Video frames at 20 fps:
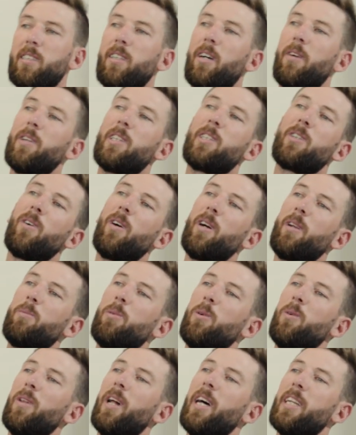So we're trying
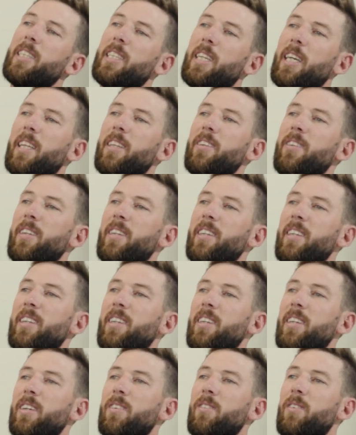to pull that together, and
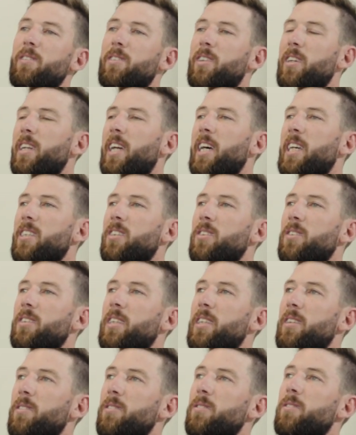we've got nationals
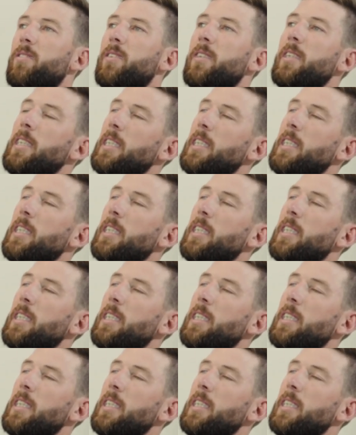in